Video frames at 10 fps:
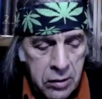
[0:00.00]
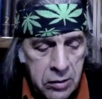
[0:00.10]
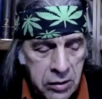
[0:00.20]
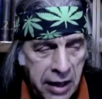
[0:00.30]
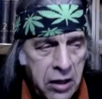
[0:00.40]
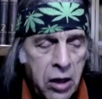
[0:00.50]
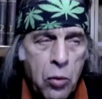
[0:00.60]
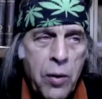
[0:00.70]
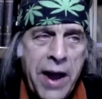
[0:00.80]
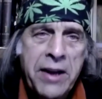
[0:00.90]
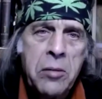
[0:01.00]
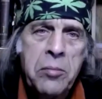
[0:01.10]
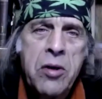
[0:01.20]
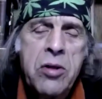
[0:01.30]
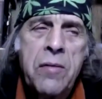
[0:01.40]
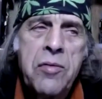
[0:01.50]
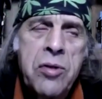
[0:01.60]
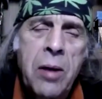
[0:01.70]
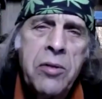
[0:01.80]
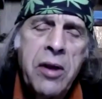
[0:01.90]
Taking a randomness of
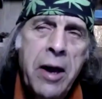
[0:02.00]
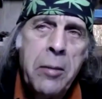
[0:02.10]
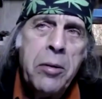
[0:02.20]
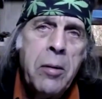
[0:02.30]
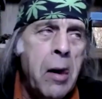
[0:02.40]
some type